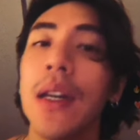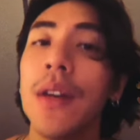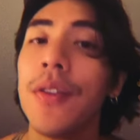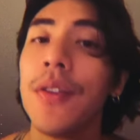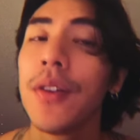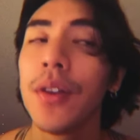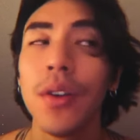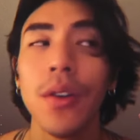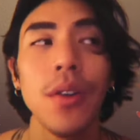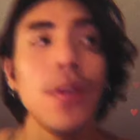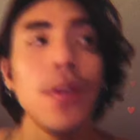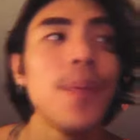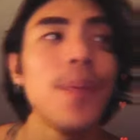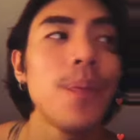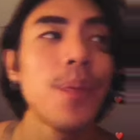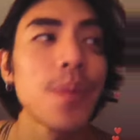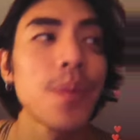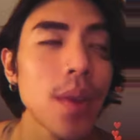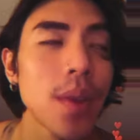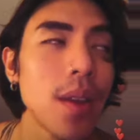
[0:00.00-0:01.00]
if you
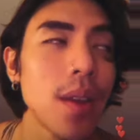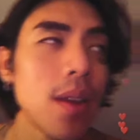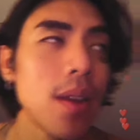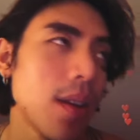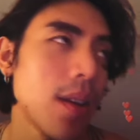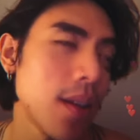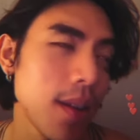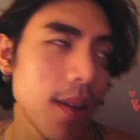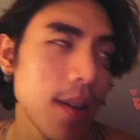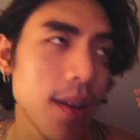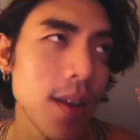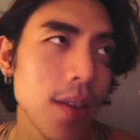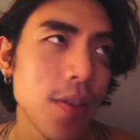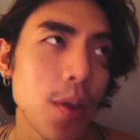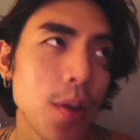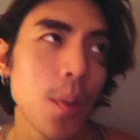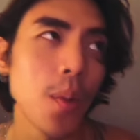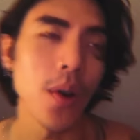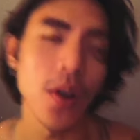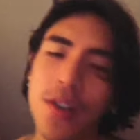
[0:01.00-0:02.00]

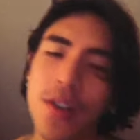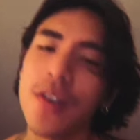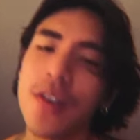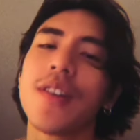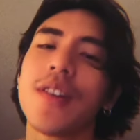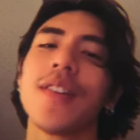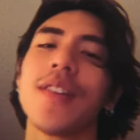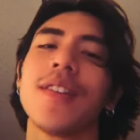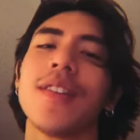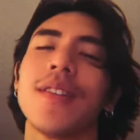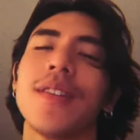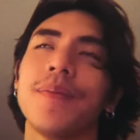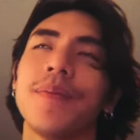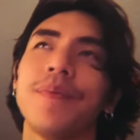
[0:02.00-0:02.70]
watch